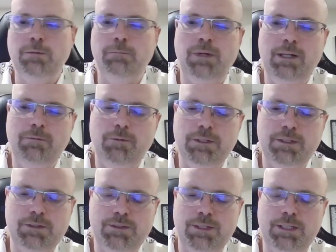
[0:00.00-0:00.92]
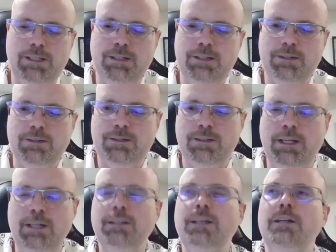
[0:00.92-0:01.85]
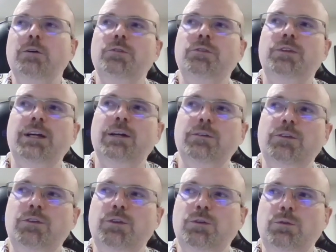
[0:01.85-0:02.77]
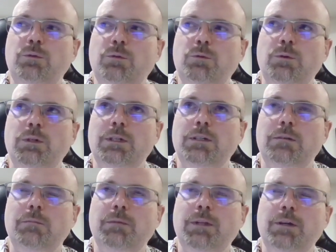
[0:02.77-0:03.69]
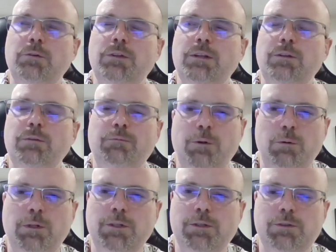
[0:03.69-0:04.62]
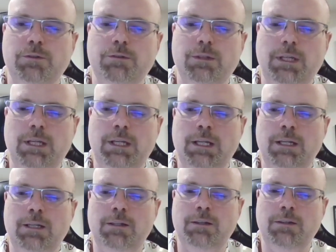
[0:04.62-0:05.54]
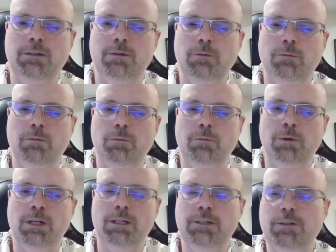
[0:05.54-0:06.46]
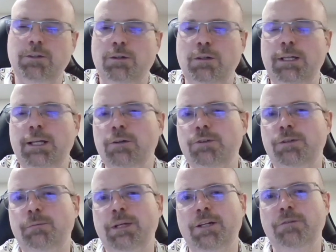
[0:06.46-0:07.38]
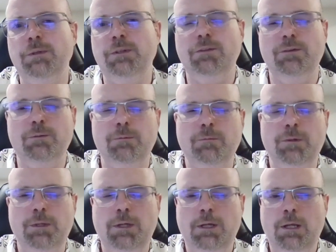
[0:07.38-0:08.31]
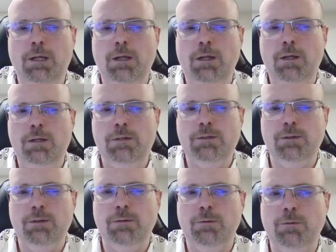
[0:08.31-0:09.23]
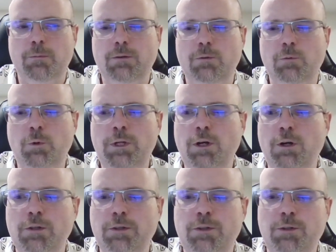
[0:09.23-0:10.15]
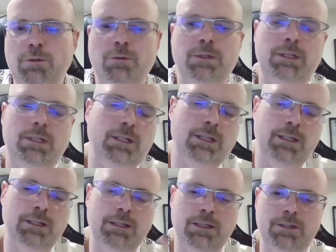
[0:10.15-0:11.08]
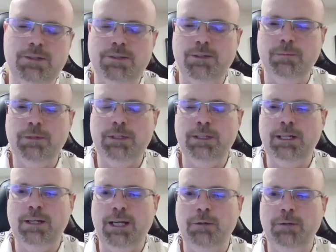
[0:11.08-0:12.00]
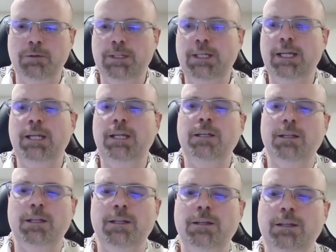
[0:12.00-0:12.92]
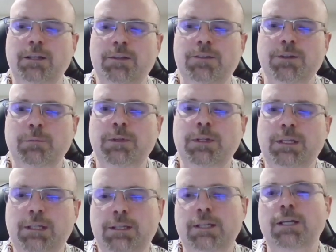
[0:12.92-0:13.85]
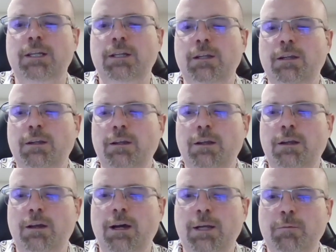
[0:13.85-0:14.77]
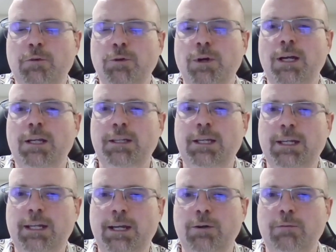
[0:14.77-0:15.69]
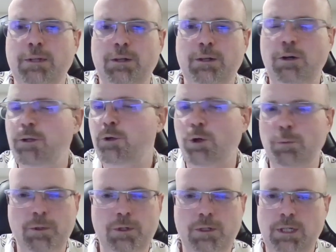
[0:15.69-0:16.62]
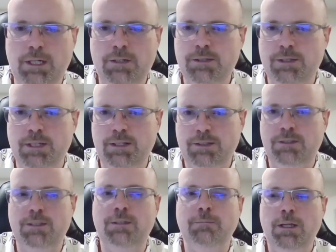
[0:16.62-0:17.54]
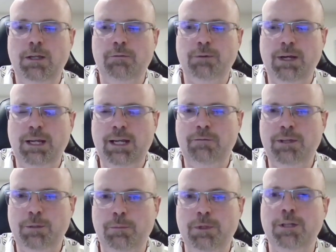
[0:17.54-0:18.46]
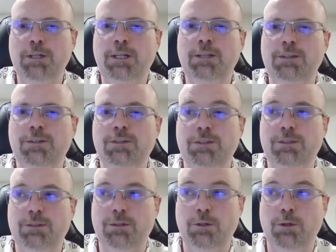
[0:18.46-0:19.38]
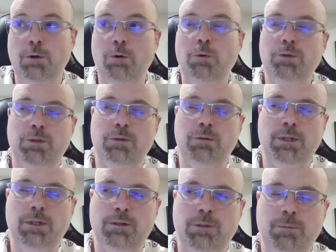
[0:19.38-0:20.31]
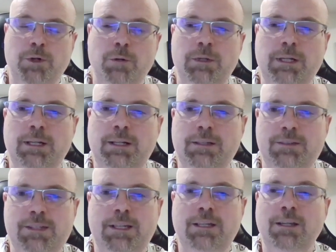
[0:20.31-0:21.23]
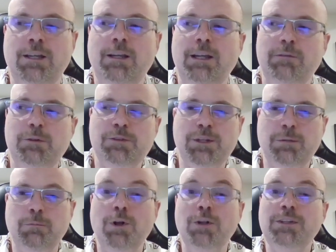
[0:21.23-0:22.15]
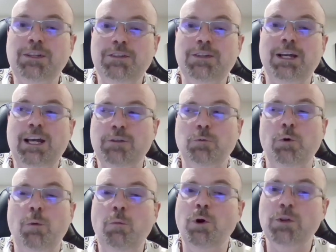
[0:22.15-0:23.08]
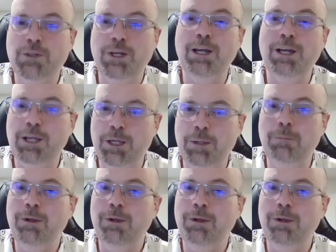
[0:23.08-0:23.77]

mindfulness is that that goes down to um, that goes down to focus and uh, what I like to call energy management too. So we all do, and this is something that I, I really hate, and, and something that I'm trying to get out of like all the corporate clients that I see. If I have the ability to just go to their department head and say, if you say multitask one more time,